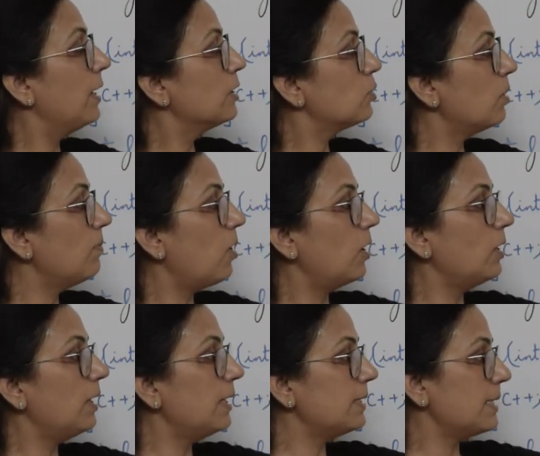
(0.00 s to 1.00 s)
So,
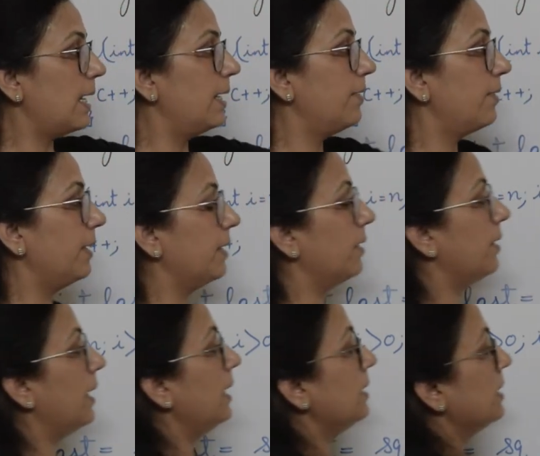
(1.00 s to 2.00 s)
modulus 100,
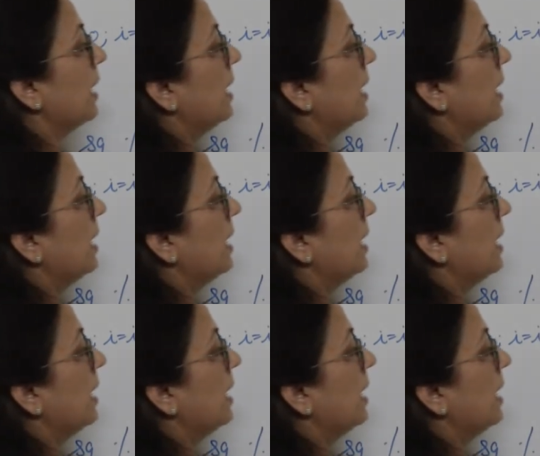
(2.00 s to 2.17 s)
right?